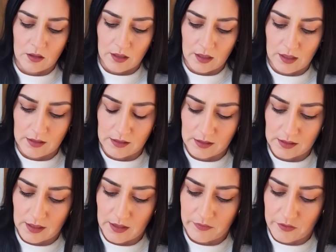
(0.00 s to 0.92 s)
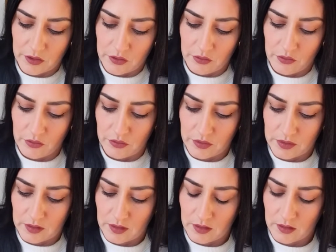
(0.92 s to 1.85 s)
is, if you
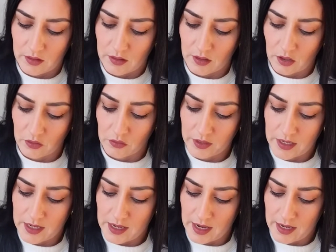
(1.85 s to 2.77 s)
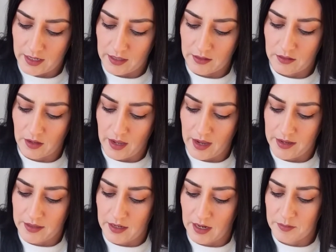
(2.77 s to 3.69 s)
are looking at it, the eye
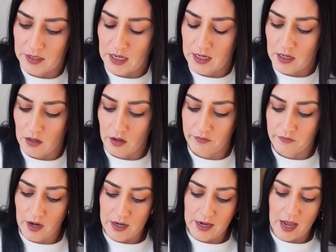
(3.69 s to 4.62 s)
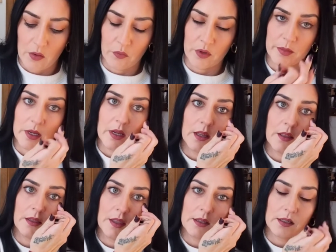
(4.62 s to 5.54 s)
that I'm taking off right now would be
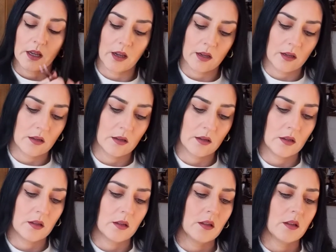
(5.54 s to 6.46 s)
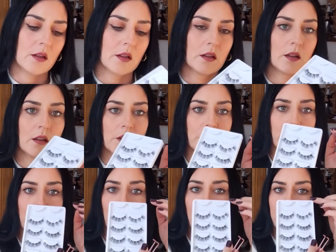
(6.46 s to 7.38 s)
this eye. Because you
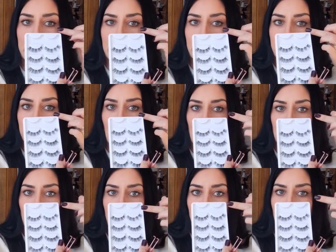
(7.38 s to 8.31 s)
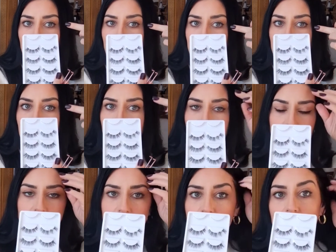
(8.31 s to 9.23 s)
would want it to follow the eye
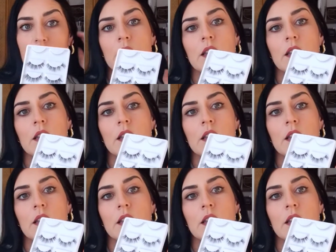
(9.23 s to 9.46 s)
that,